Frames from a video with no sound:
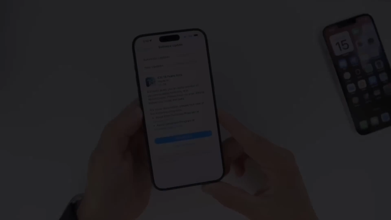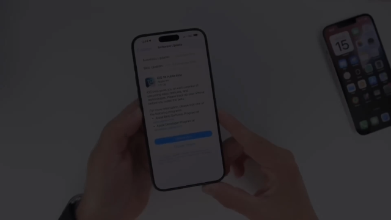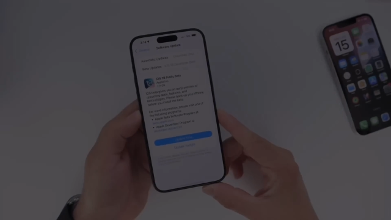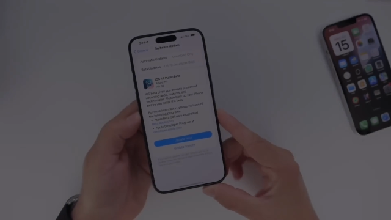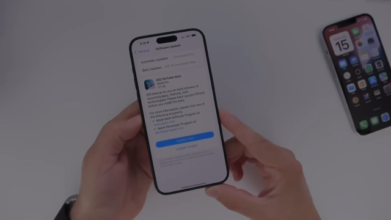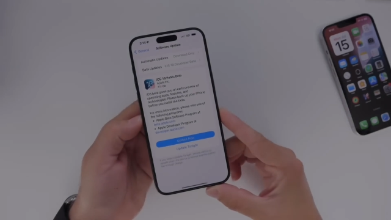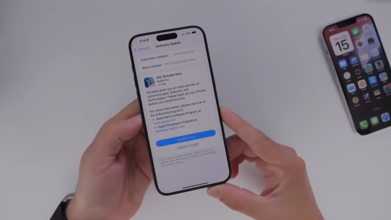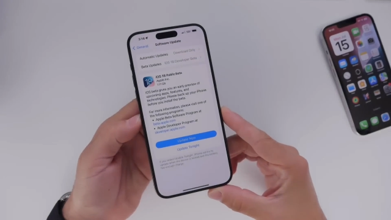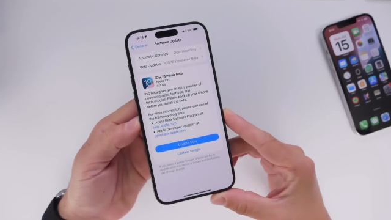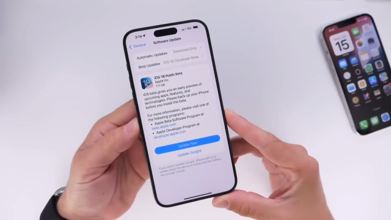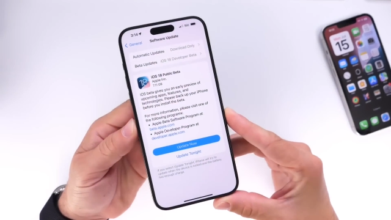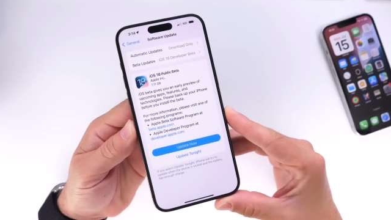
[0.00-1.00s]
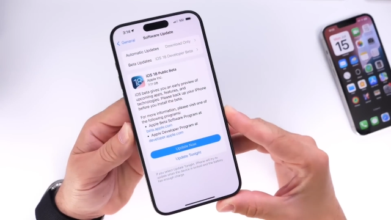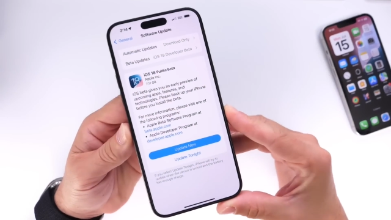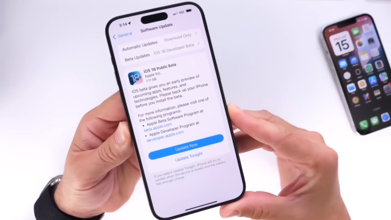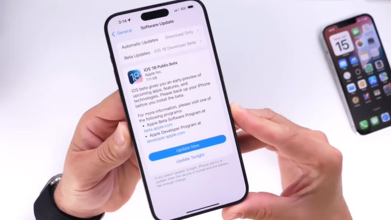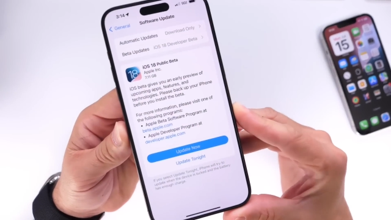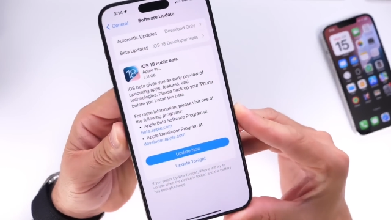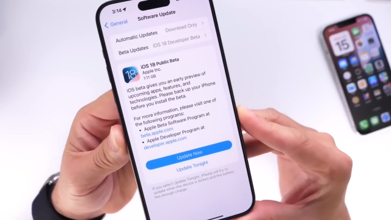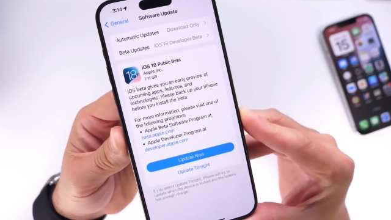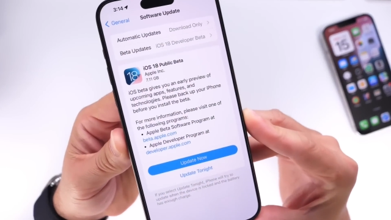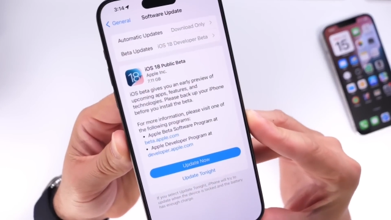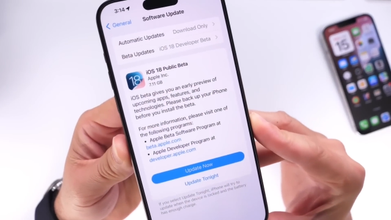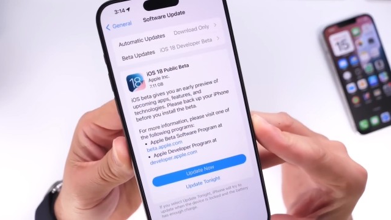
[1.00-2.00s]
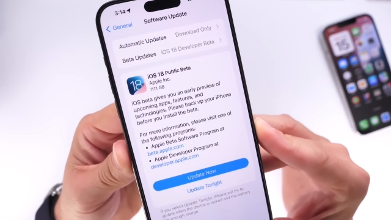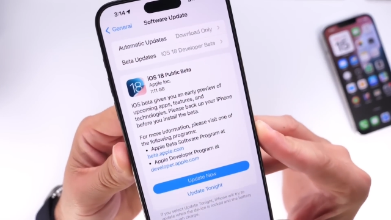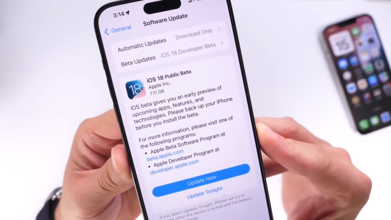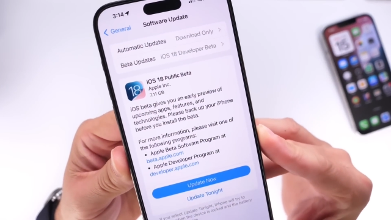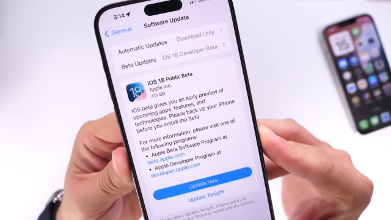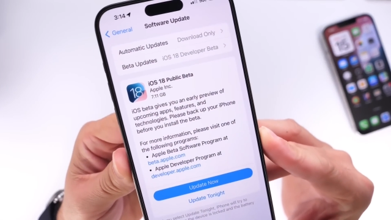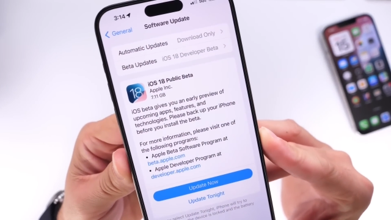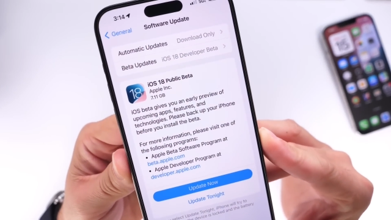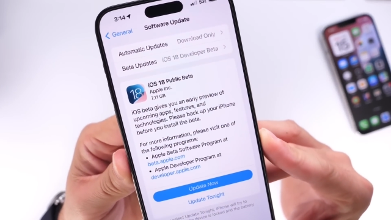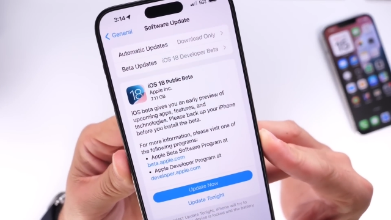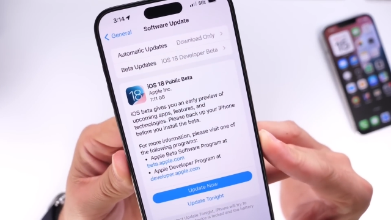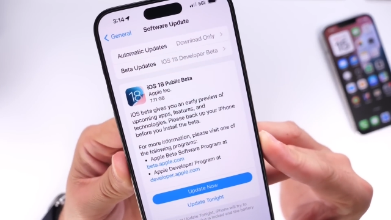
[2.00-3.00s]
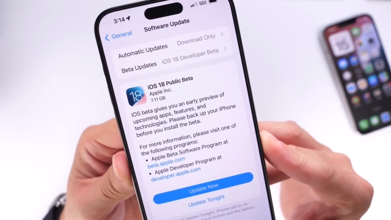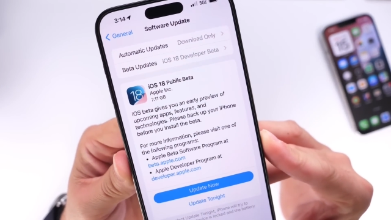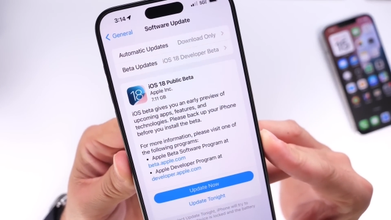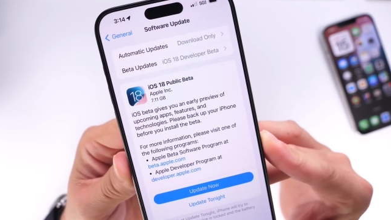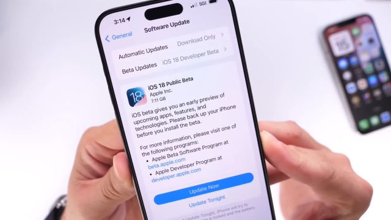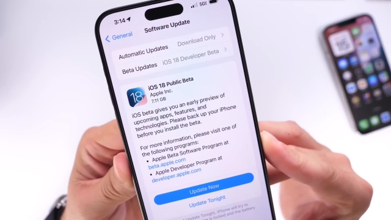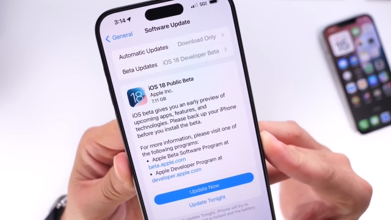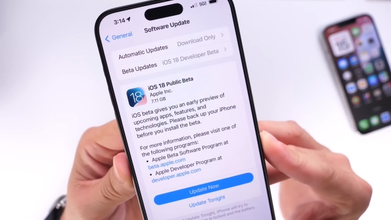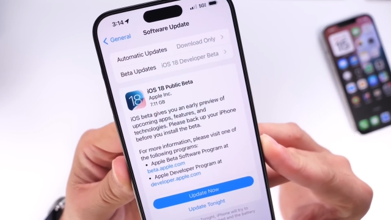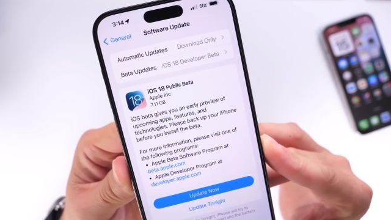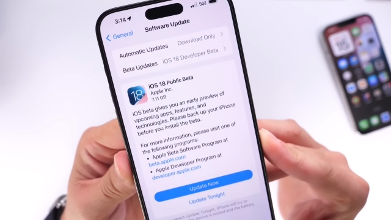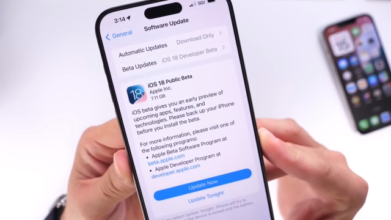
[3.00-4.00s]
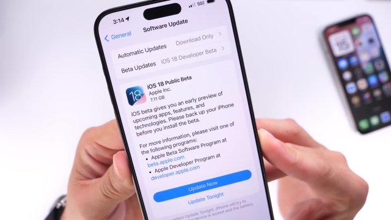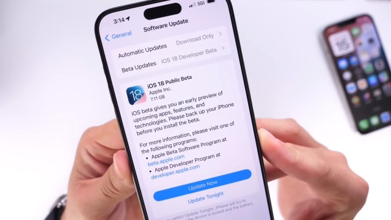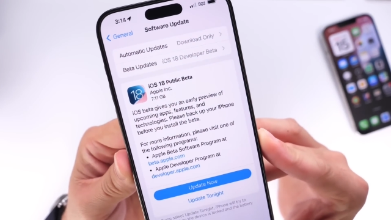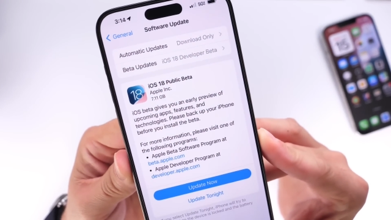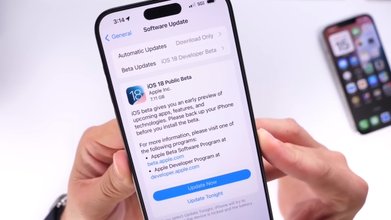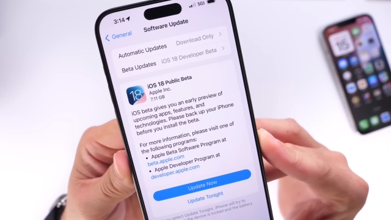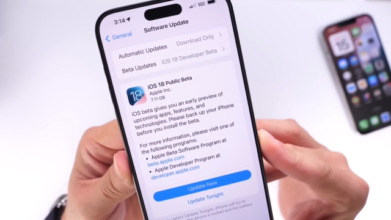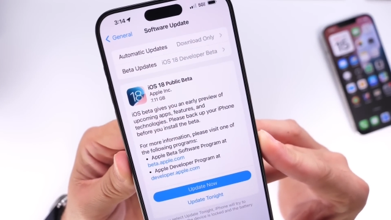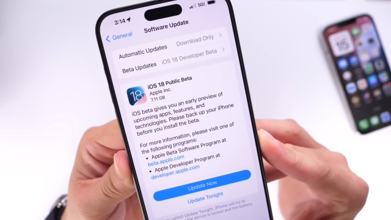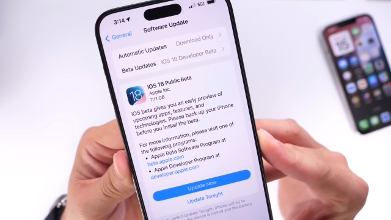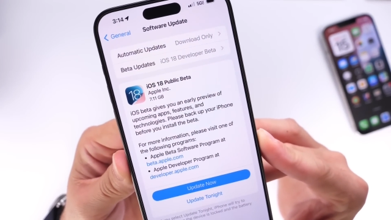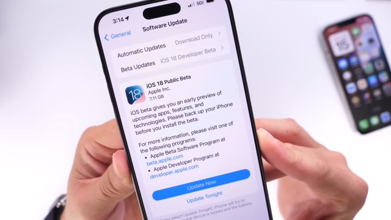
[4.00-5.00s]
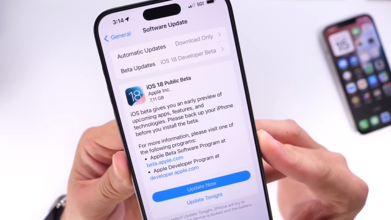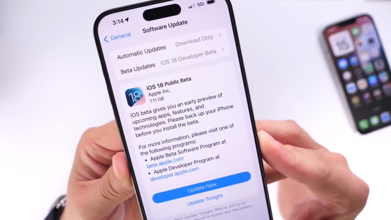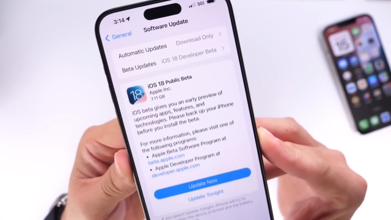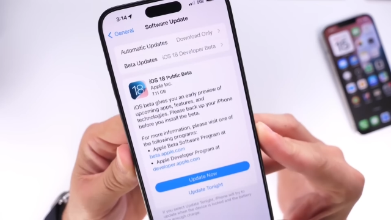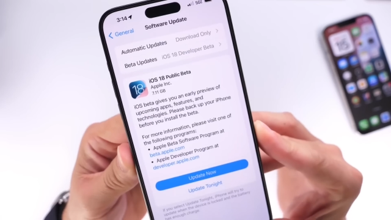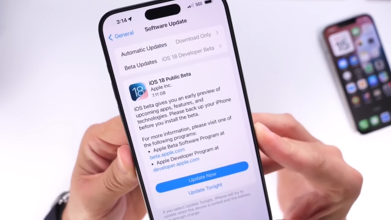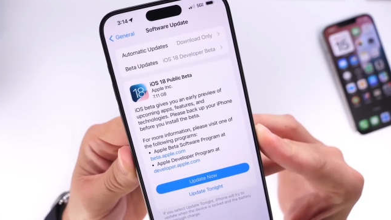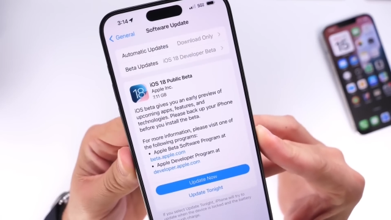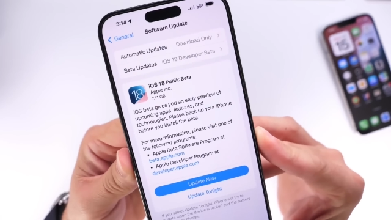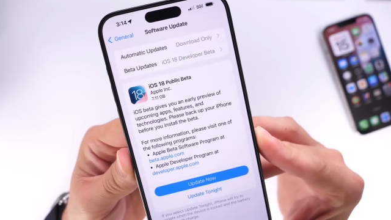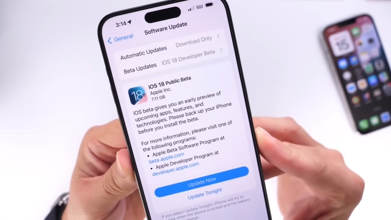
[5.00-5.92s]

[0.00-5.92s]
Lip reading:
(no speaker visible)